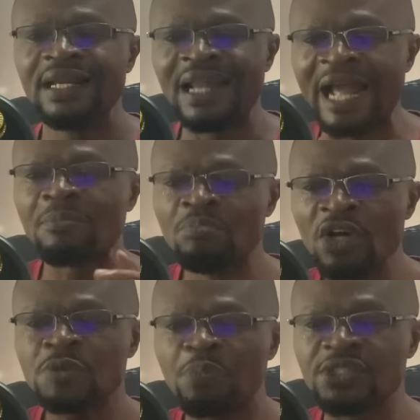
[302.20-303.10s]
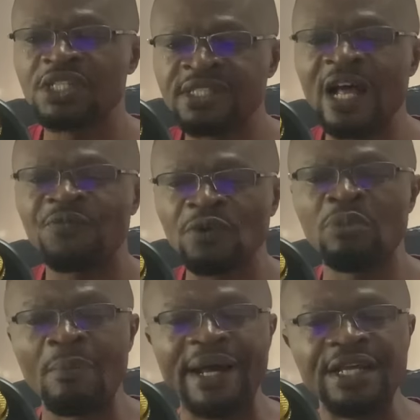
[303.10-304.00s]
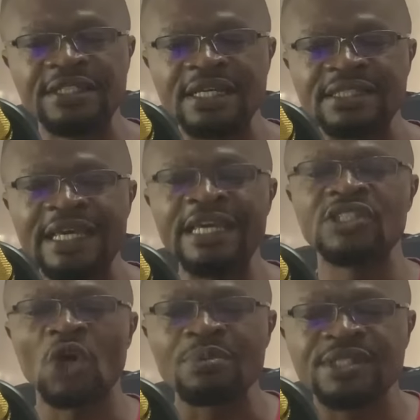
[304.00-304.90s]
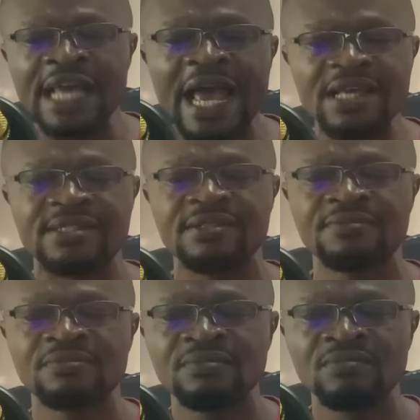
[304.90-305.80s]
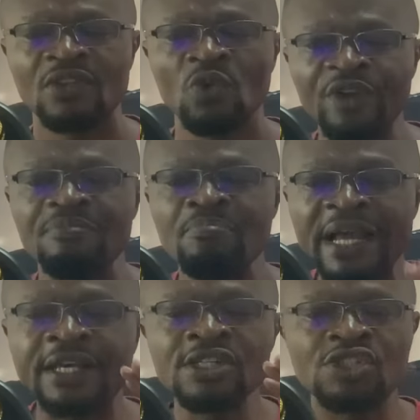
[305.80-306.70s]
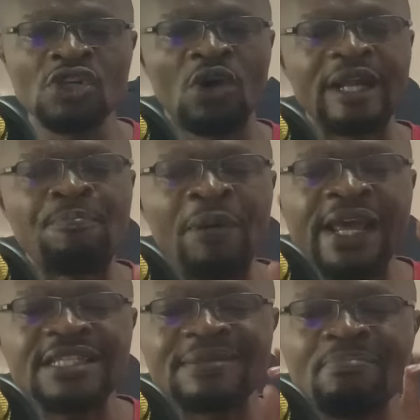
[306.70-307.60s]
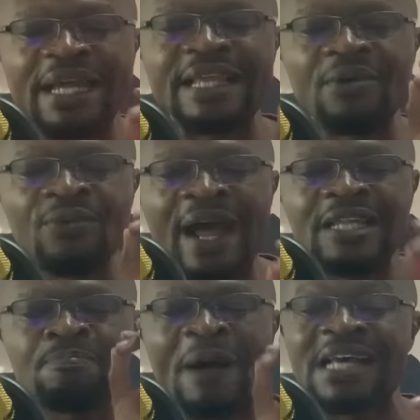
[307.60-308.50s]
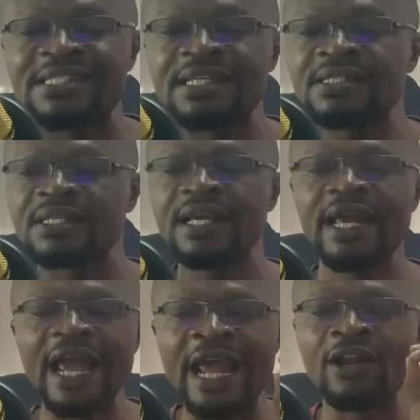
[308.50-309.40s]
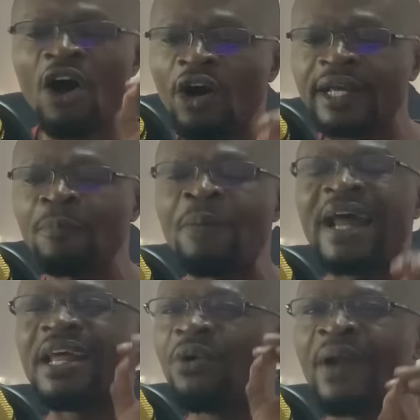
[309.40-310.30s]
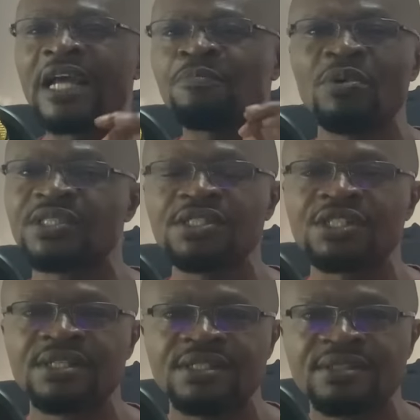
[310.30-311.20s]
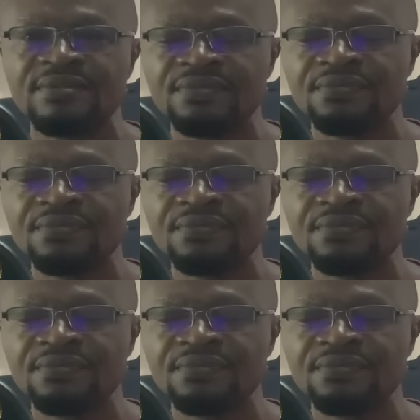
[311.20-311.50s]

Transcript: Like most positional football managers, he is obsessed with making sure the players make the right passes and occupy the right positions.